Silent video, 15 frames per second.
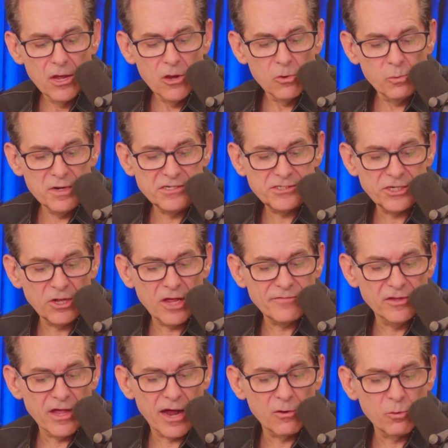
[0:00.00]
We still have a
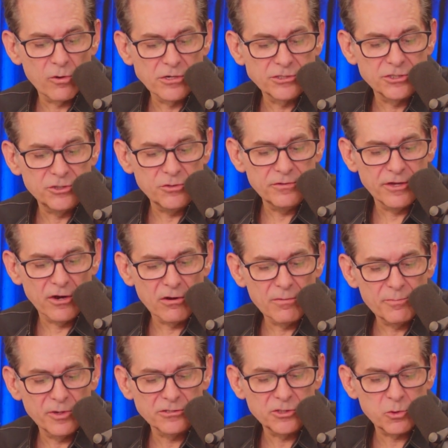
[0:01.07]
lot of work to do there,
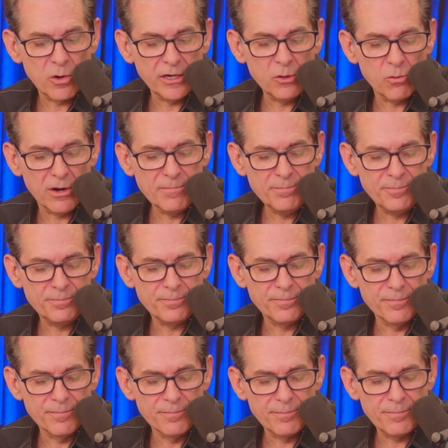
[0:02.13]
but 21
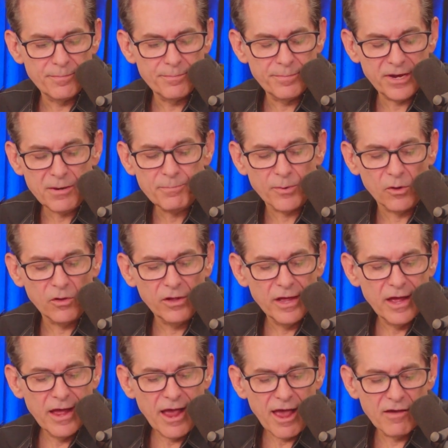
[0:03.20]
people
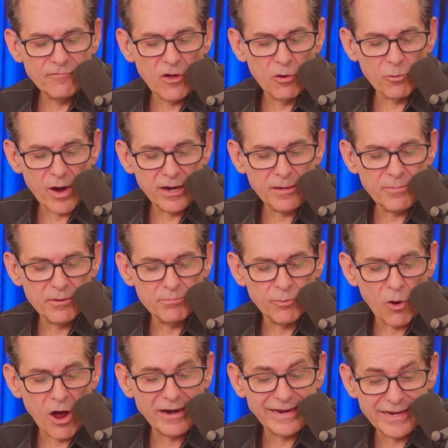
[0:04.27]
have already been
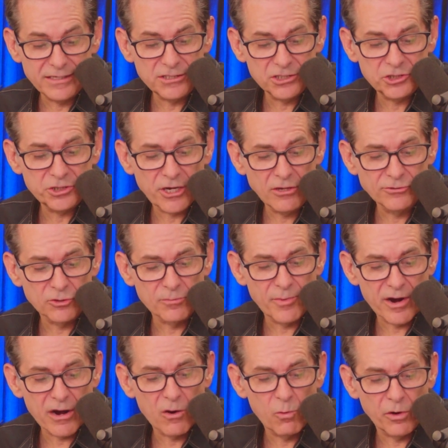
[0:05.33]
brought into shelter by
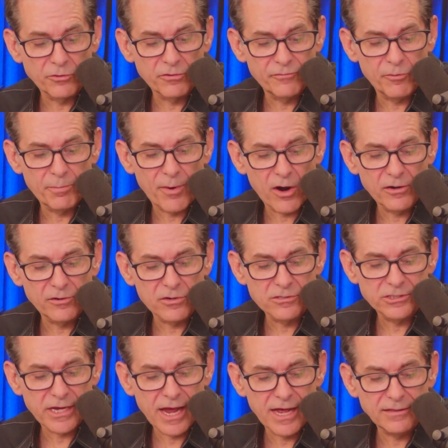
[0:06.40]
our wonderful
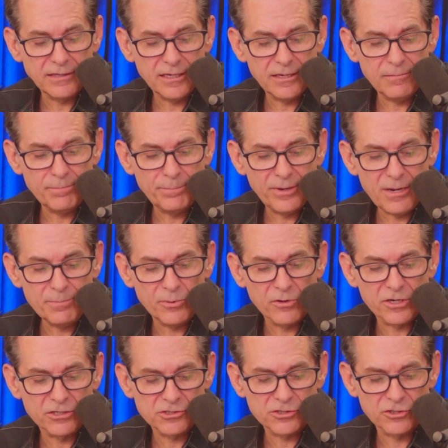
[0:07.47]
partners at the People
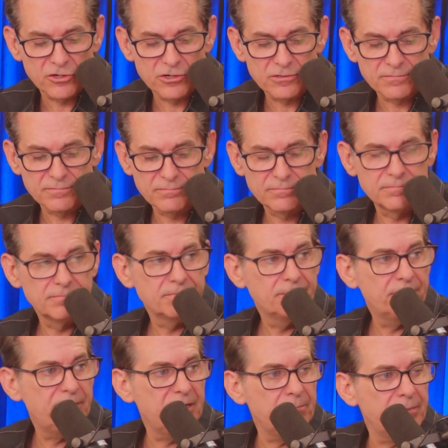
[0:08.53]
Concern,
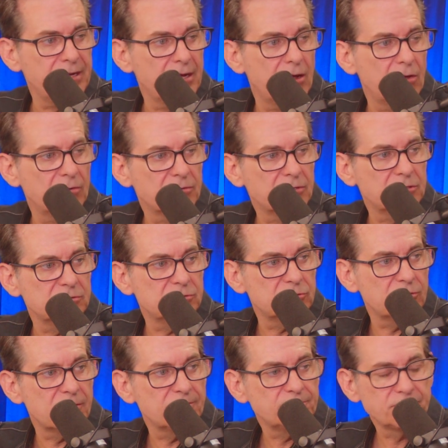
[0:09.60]
PPL
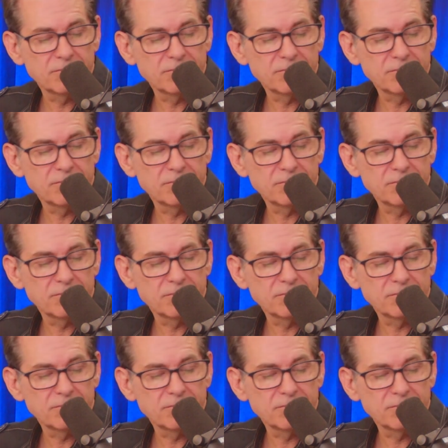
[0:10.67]
Concern.